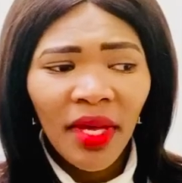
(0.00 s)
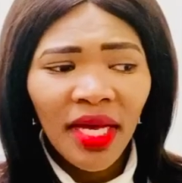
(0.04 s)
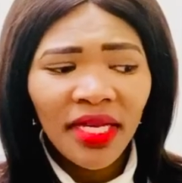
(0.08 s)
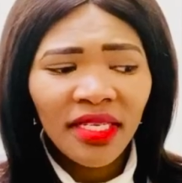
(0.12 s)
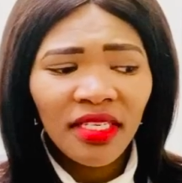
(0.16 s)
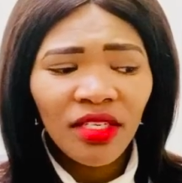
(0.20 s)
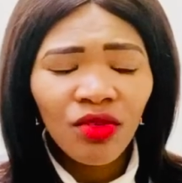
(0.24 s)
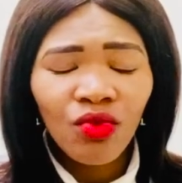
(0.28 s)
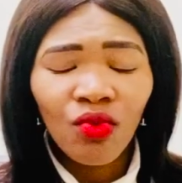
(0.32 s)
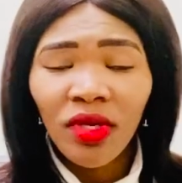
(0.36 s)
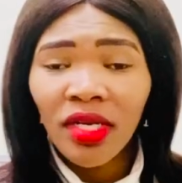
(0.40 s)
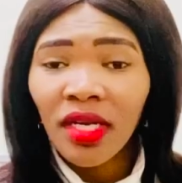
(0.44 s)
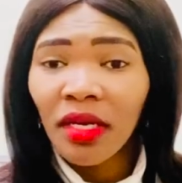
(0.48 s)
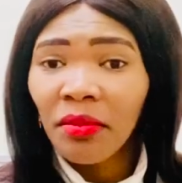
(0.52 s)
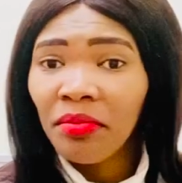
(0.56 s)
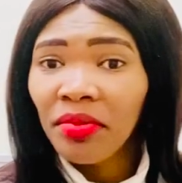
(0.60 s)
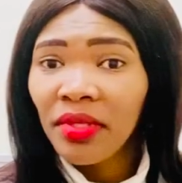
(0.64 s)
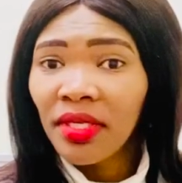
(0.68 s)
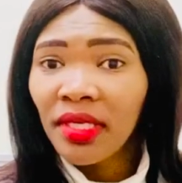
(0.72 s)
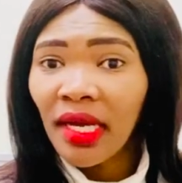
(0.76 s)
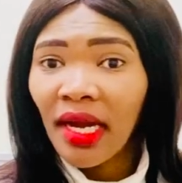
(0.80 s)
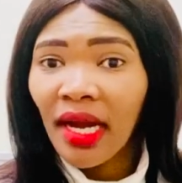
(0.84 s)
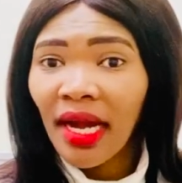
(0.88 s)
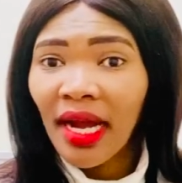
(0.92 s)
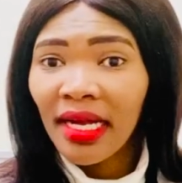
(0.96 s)
didn't want to
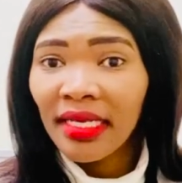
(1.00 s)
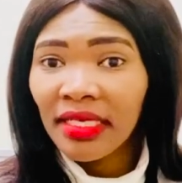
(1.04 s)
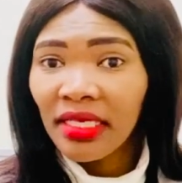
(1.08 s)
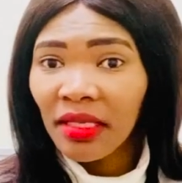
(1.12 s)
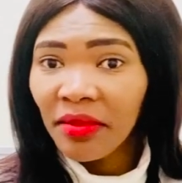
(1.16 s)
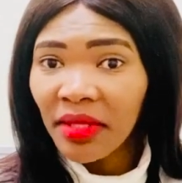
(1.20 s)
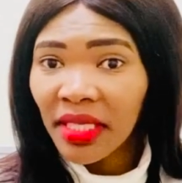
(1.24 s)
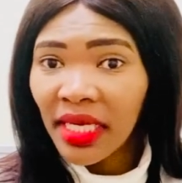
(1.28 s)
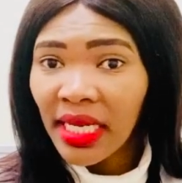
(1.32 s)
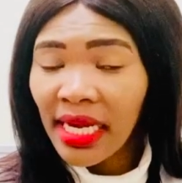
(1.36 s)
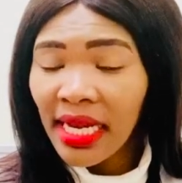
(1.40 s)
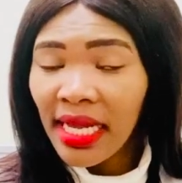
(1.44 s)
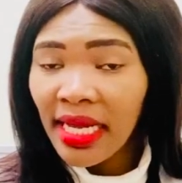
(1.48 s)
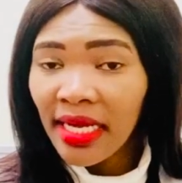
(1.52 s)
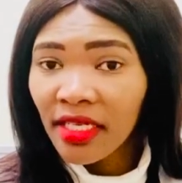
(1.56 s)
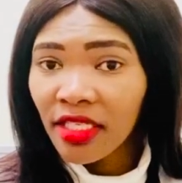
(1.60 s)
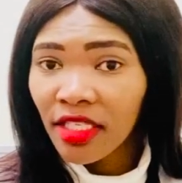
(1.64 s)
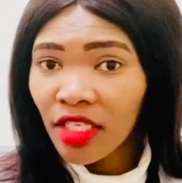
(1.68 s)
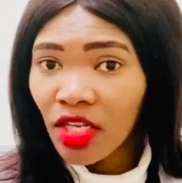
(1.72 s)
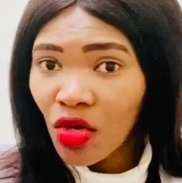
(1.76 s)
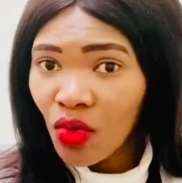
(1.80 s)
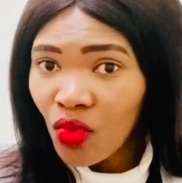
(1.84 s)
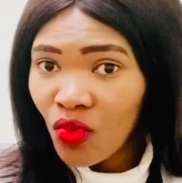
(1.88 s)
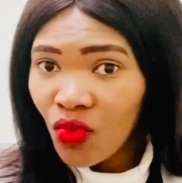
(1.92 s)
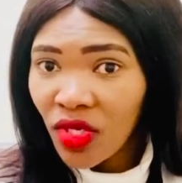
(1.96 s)
be academically
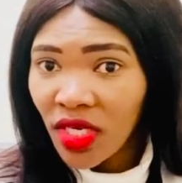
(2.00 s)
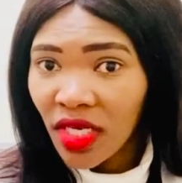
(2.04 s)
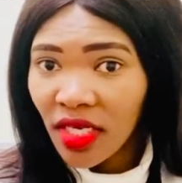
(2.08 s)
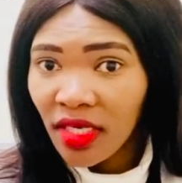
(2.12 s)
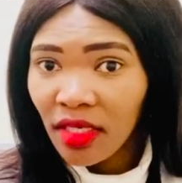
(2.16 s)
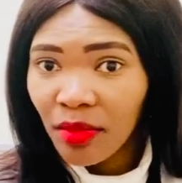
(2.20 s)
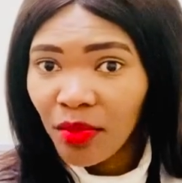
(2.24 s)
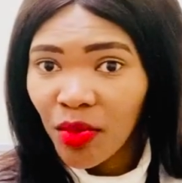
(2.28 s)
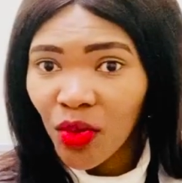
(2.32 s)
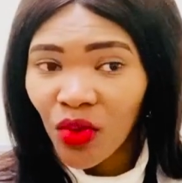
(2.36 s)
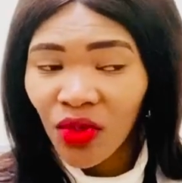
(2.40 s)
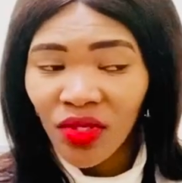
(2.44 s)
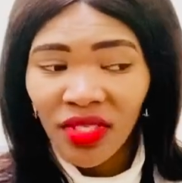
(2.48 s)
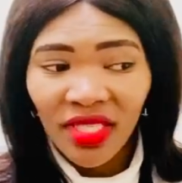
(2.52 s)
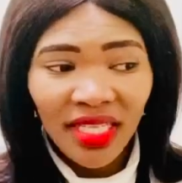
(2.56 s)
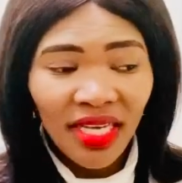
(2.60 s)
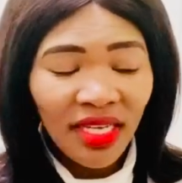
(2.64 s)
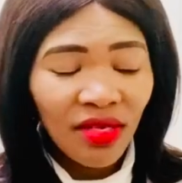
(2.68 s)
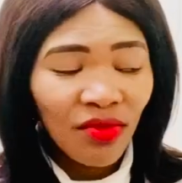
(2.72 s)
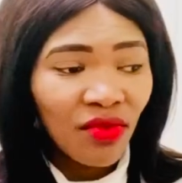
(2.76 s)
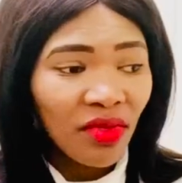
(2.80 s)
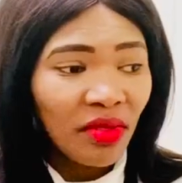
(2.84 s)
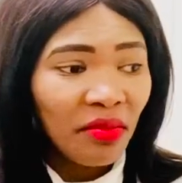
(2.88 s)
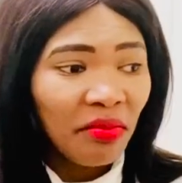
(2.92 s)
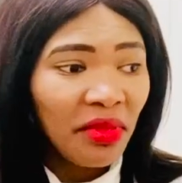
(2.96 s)
excluded, because that
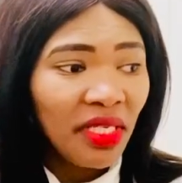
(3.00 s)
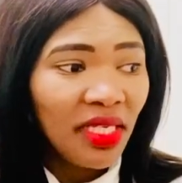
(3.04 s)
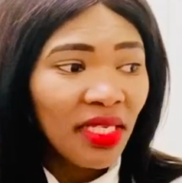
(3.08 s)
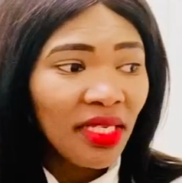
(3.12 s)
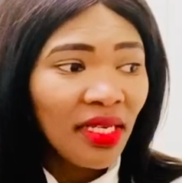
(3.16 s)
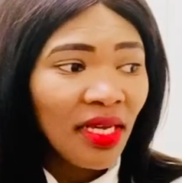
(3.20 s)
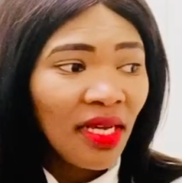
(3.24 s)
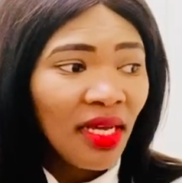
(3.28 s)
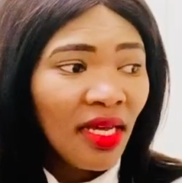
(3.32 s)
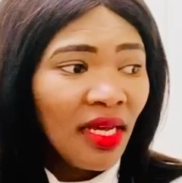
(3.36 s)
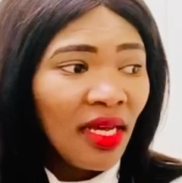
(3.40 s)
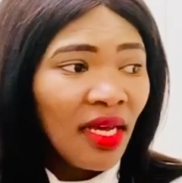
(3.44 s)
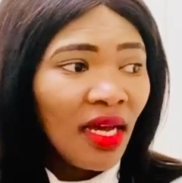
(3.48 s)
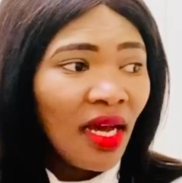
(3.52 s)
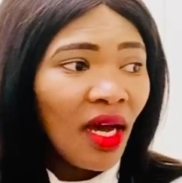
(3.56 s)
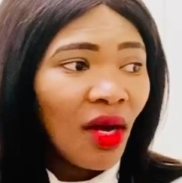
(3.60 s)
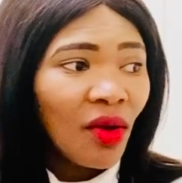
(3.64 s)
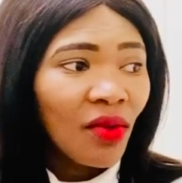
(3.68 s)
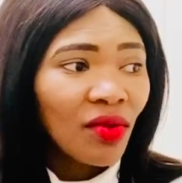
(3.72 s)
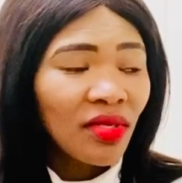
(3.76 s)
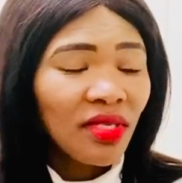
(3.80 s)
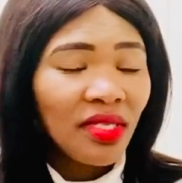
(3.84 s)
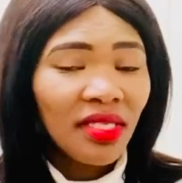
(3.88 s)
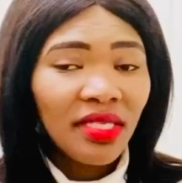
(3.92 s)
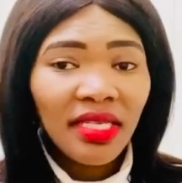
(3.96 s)
would mean I
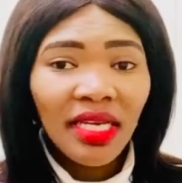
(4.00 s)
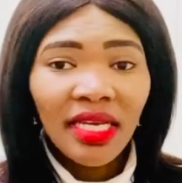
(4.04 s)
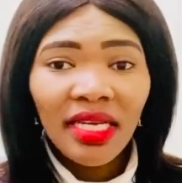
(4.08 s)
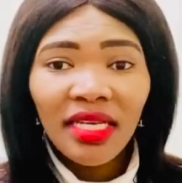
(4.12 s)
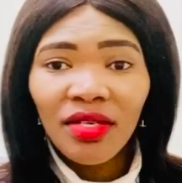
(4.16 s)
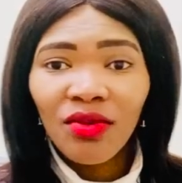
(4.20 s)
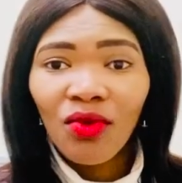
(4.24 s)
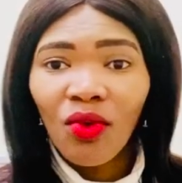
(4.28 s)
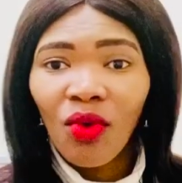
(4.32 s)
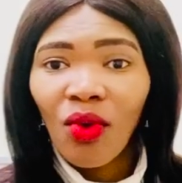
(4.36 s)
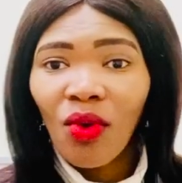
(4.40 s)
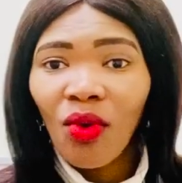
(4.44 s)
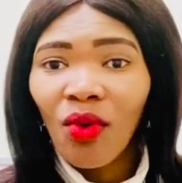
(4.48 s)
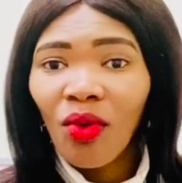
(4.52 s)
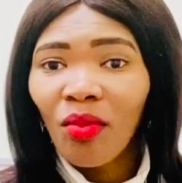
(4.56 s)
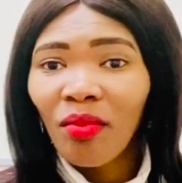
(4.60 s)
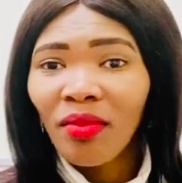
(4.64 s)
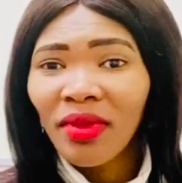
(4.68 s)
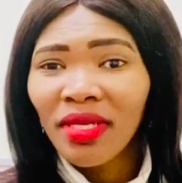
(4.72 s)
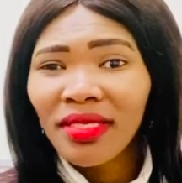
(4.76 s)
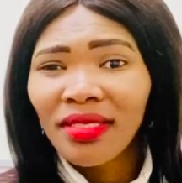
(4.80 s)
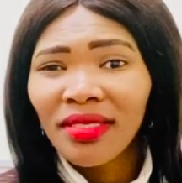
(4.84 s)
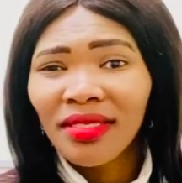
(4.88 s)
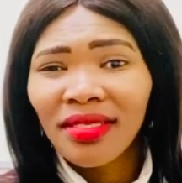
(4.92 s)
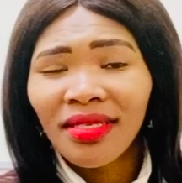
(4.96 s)
would stay at home
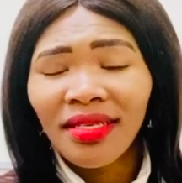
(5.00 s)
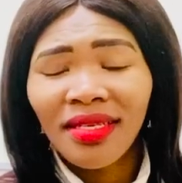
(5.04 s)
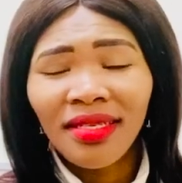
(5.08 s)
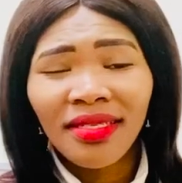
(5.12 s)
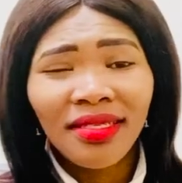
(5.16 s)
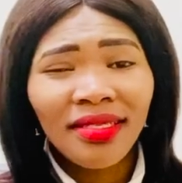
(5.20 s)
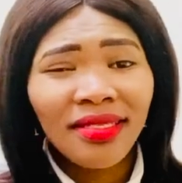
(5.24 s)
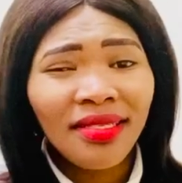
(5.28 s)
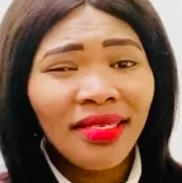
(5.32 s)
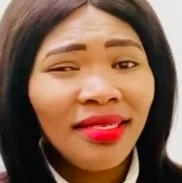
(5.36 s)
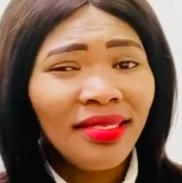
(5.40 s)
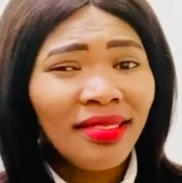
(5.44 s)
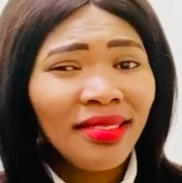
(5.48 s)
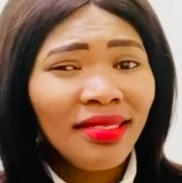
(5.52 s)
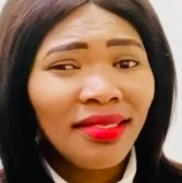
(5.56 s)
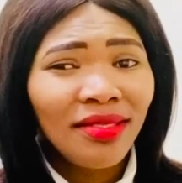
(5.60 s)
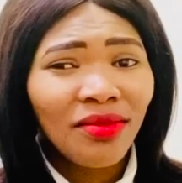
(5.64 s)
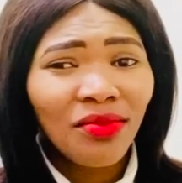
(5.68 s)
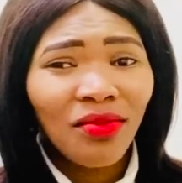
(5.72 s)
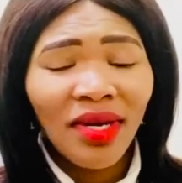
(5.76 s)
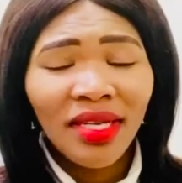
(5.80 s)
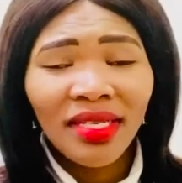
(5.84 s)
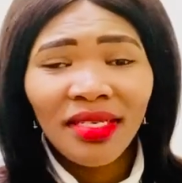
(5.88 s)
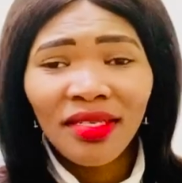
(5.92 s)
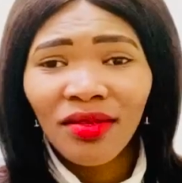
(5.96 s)
and
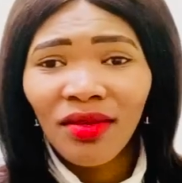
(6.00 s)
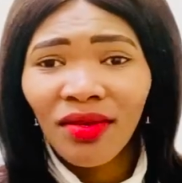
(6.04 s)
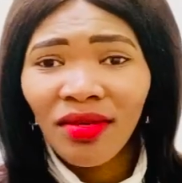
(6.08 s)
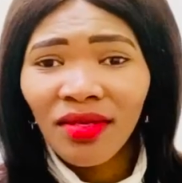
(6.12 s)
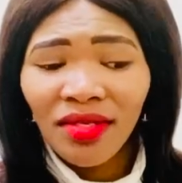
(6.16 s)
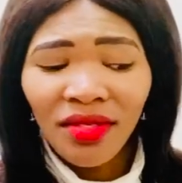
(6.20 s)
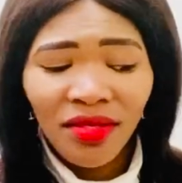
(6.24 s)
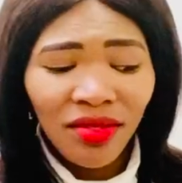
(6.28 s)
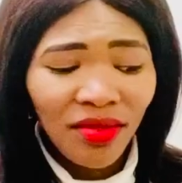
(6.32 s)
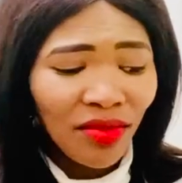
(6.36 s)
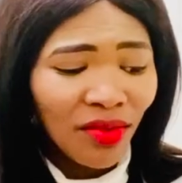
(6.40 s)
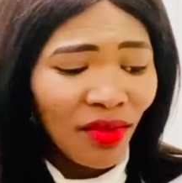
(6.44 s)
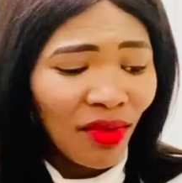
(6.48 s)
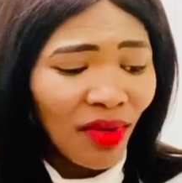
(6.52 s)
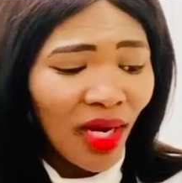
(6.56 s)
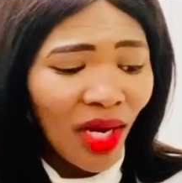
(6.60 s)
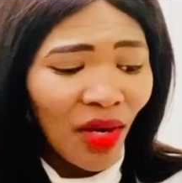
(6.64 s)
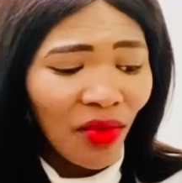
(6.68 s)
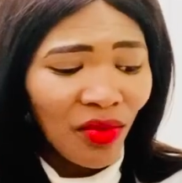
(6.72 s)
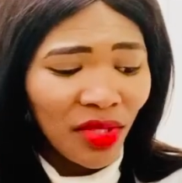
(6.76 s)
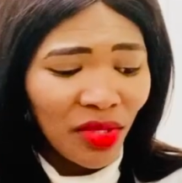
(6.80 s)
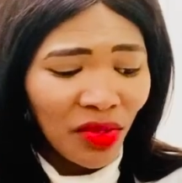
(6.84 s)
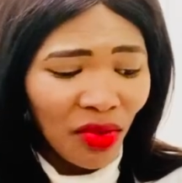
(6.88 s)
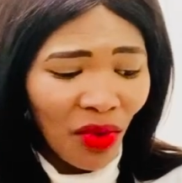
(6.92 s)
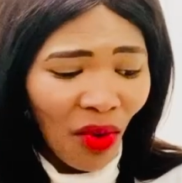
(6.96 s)
whatnot. You know how
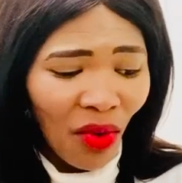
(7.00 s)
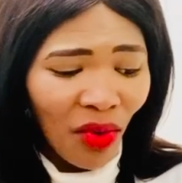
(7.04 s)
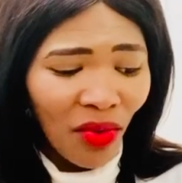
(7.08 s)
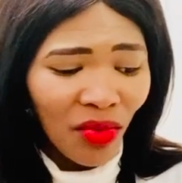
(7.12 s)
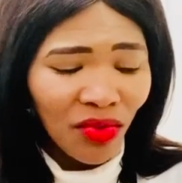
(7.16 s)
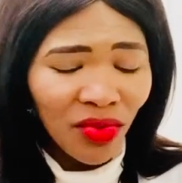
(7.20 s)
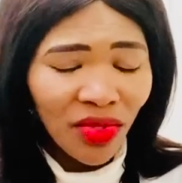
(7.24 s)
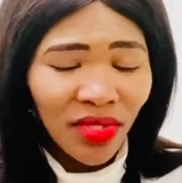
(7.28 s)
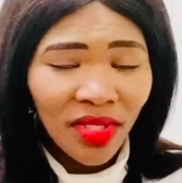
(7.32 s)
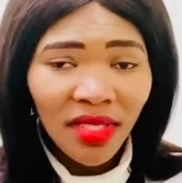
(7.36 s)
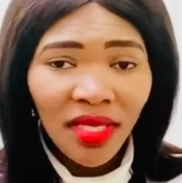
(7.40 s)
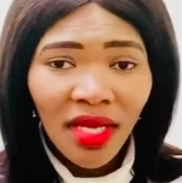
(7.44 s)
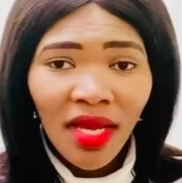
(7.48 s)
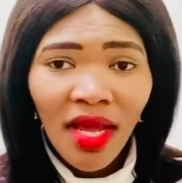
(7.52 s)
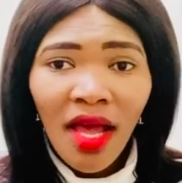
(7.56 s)
it goes.